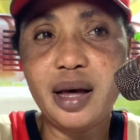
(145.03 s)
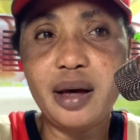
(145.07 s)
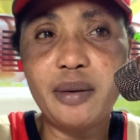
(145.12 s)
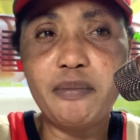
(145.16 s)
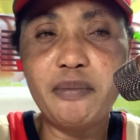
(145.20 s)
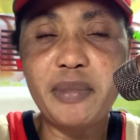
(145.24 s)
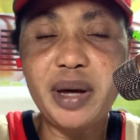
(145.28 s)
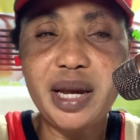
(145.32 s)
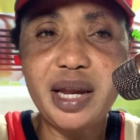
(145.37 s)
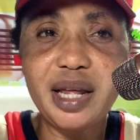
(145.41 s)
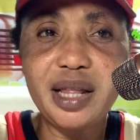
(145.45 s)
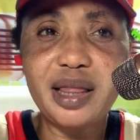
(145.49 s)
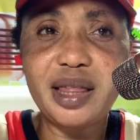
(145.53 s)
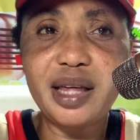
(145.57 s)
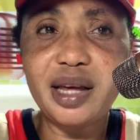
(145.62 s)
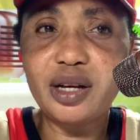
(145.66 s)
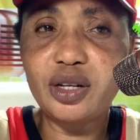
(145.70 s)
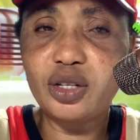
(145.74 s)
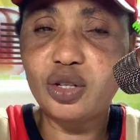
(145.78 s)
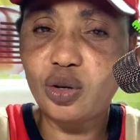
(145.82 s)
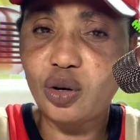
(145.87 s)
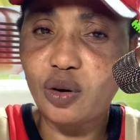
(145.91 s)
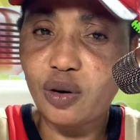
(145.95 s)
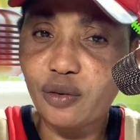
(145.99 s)
many
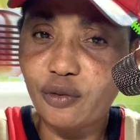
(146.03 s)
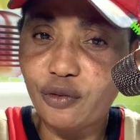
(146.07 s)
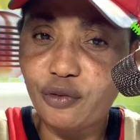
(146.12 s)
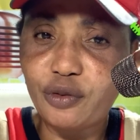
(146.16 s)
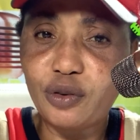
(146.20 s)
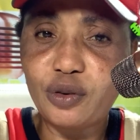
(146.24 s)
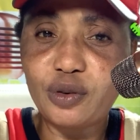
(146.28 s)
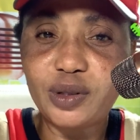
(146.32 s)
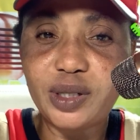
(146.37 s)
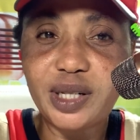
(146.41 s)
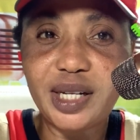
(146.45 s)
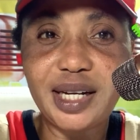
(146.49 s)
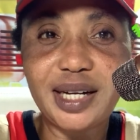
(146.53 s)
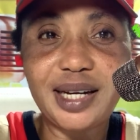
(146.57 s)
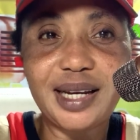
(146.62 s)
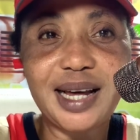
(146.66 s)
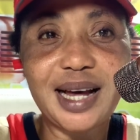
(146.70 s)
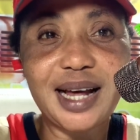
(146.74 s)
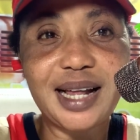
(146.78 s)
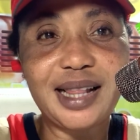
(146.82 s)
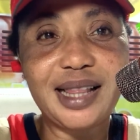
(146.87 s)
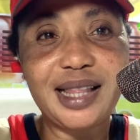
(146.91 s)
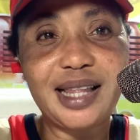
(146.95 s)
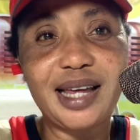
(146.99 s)
things unfolded
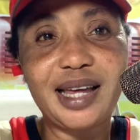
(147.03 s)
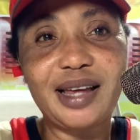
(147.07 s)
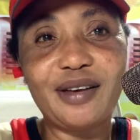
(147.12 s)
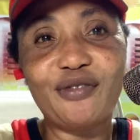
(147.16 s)
that day.